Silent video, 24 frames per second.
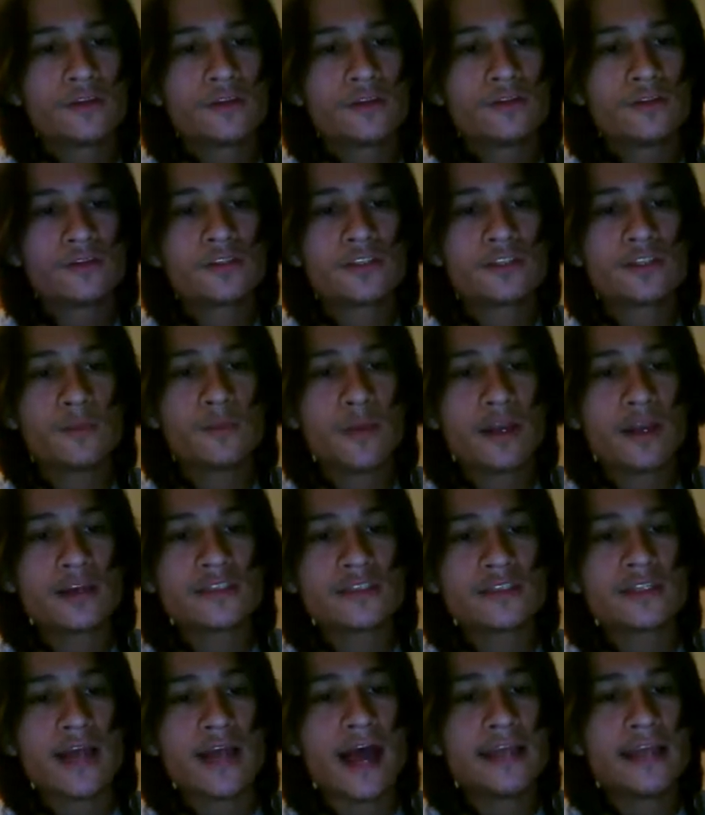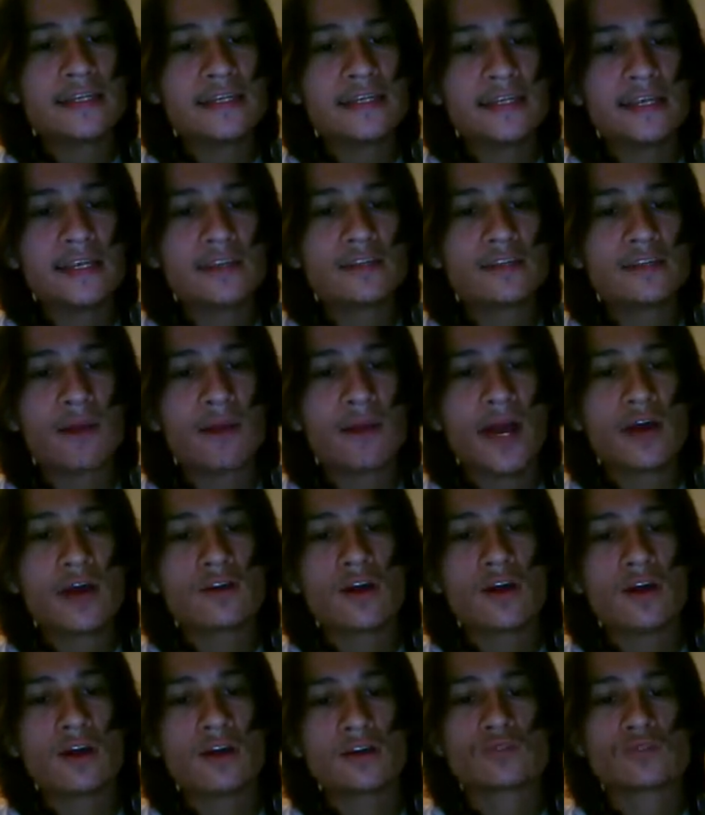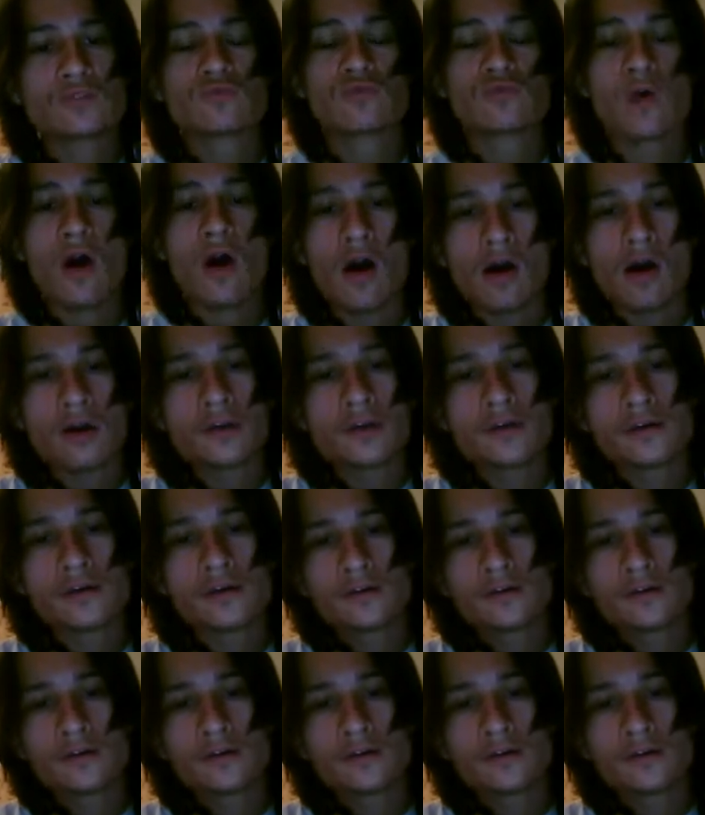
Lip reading: Using someone else's ID to buy alcohol is wrong.